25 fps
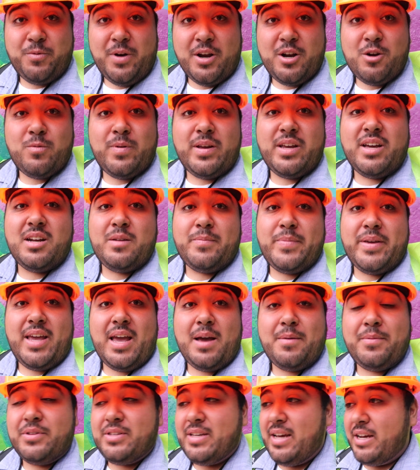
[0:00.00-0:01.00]
When are we going to be
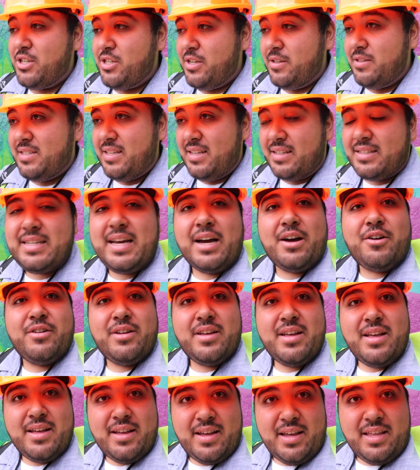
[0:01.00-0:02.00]
able to actually sit down
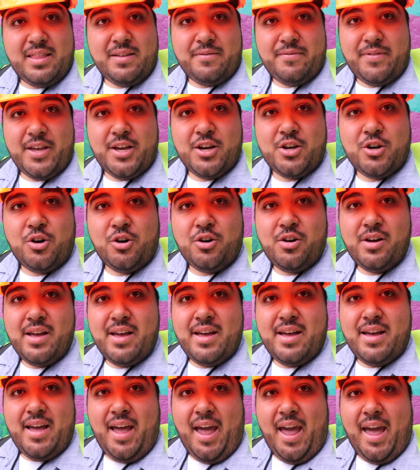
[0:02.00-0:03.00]
in the vehicle
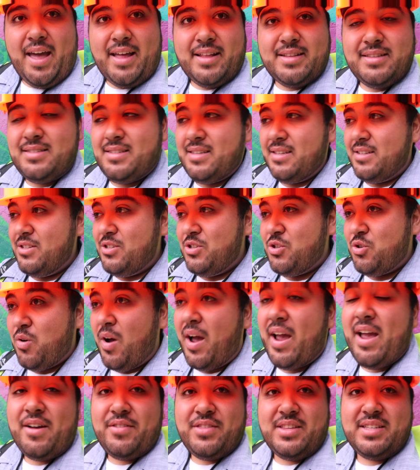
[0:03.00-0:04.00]
and
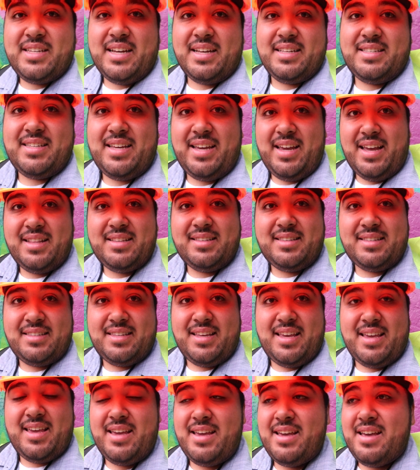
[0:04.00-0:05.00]
try out the test seat and
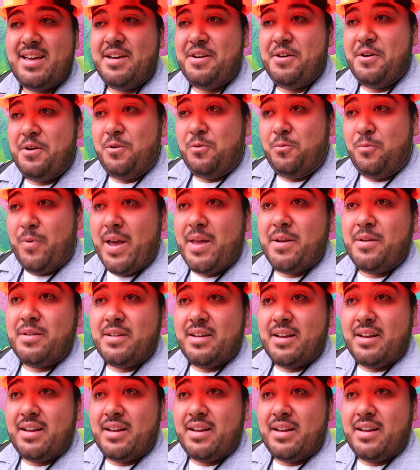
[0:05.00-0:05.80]
see when,